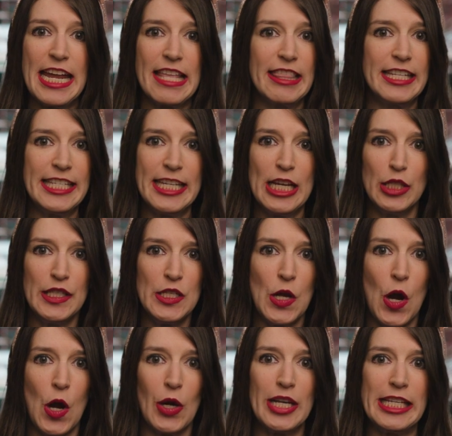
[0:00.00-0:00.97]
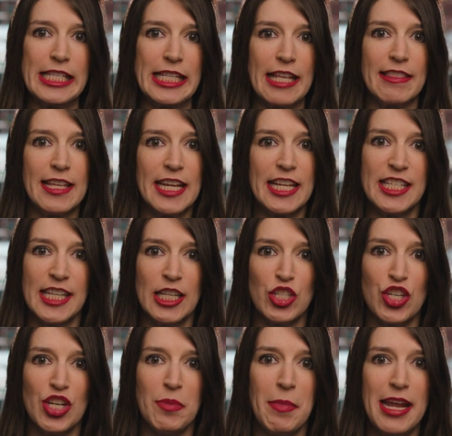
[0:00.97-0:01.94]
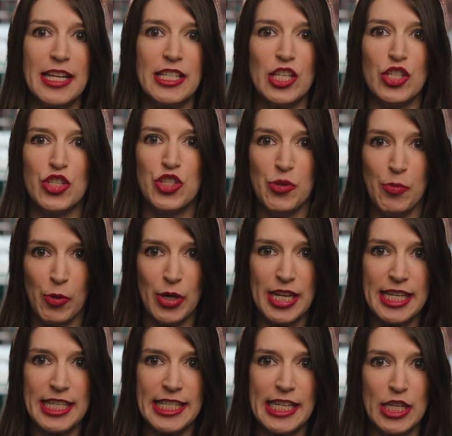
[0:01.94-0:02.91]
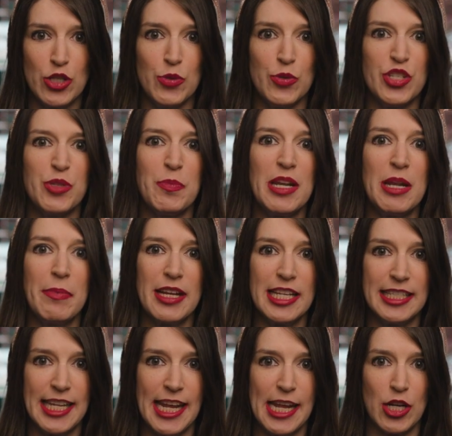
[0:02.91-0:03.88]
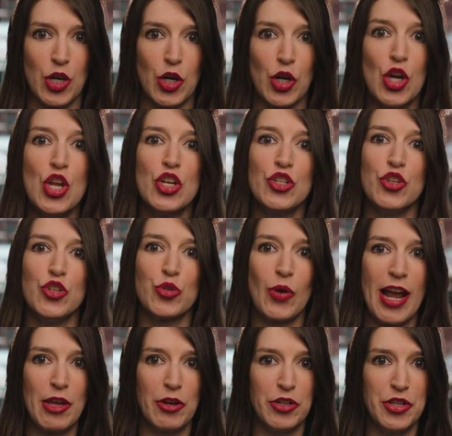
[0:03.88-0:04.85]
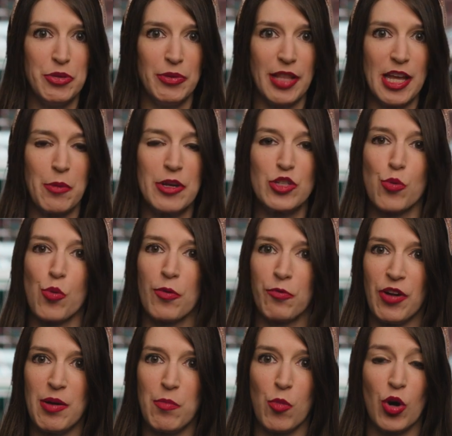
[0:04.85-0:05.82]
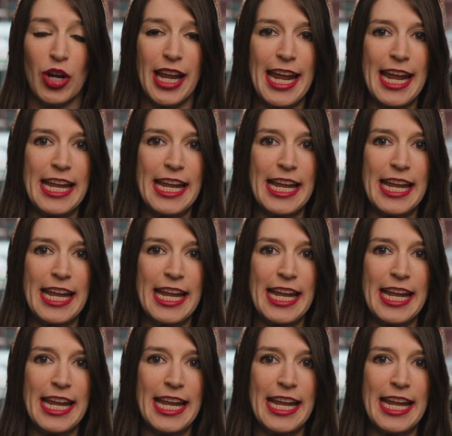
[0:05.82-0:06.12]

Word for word: And the TLDR is that the extension makes it super easy to spin up a container to try out a new language or framework,